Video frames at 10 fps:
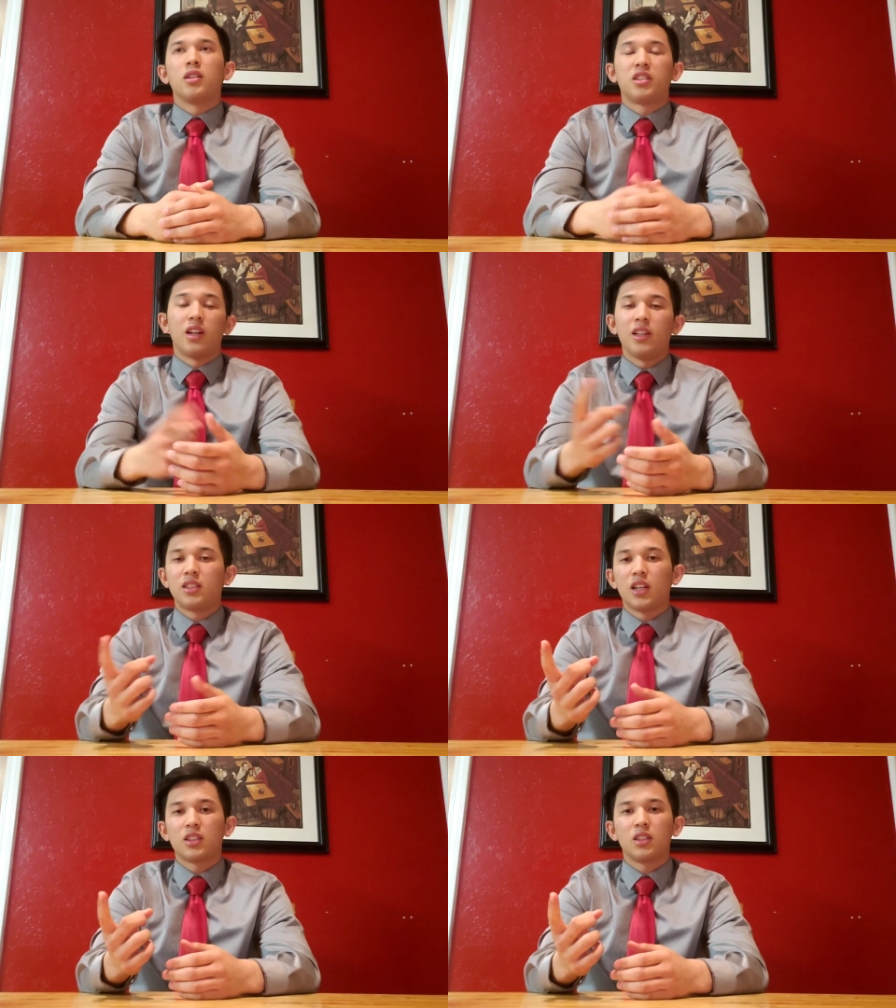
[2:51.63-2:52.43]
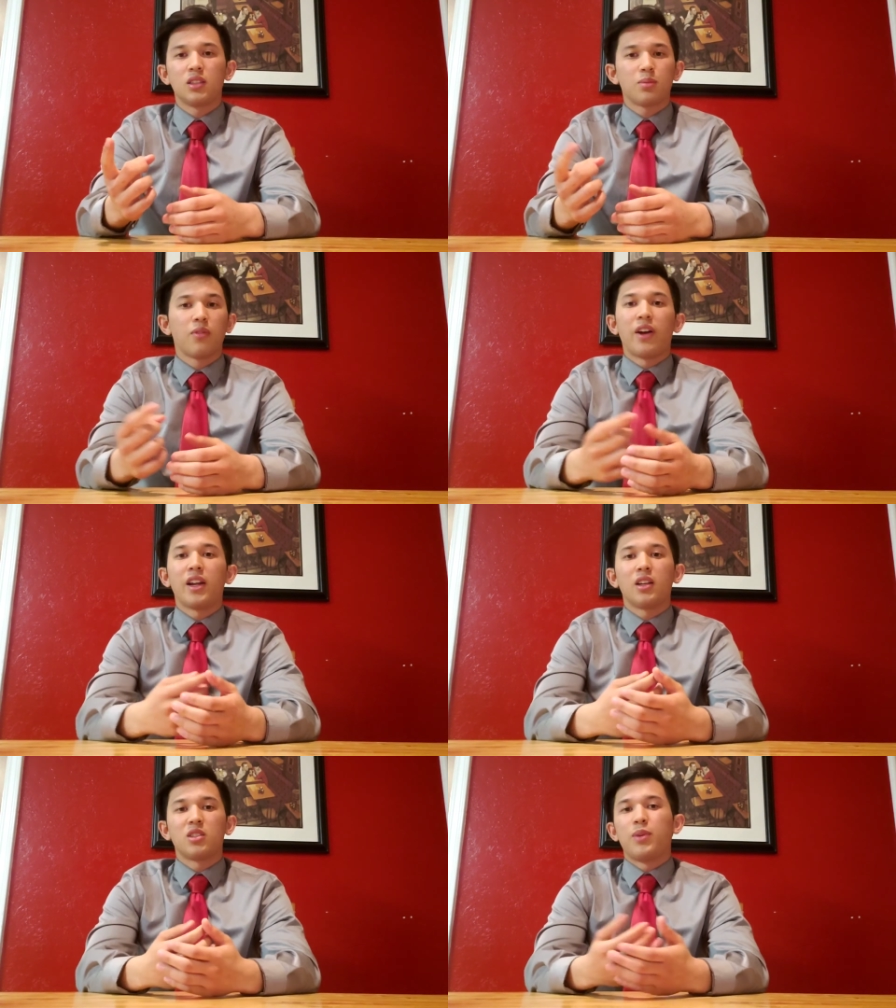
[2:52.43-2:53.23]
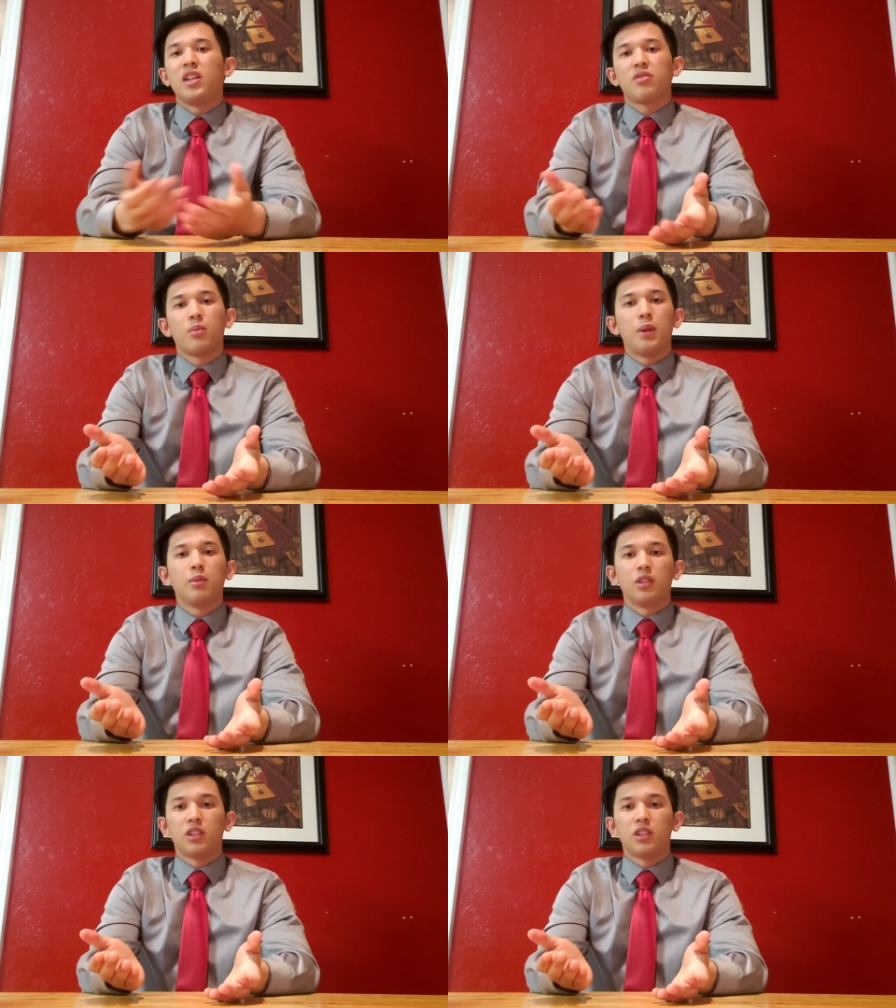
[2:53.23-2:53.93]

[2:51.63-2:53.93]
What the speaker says: Study sessions, providing a space for people